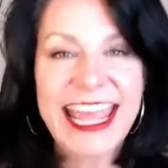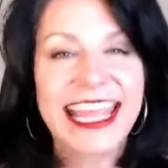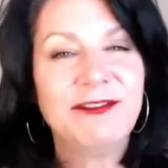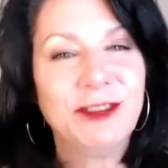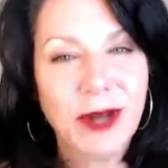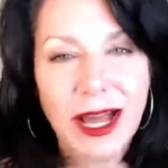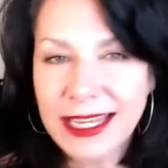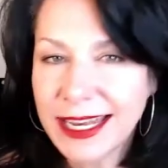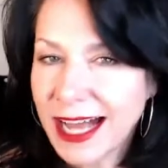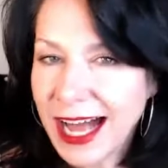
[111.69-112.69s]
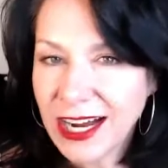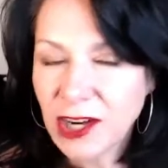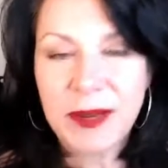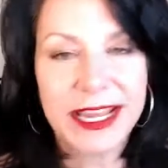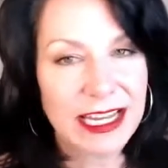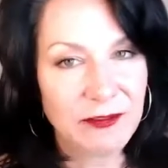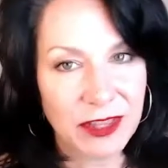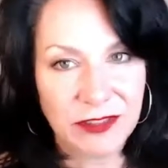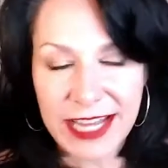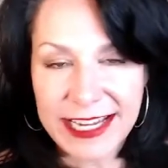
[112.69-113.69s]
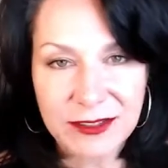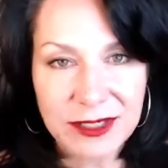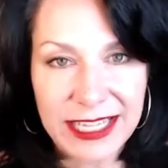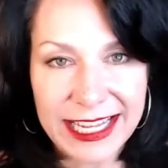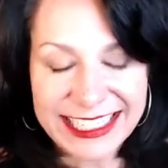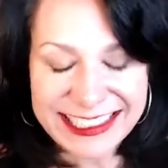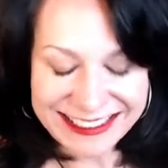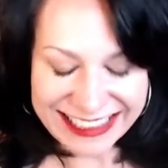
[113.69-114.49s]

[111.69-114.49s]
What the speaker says: If you're not getting hired by enough of those ideal clients,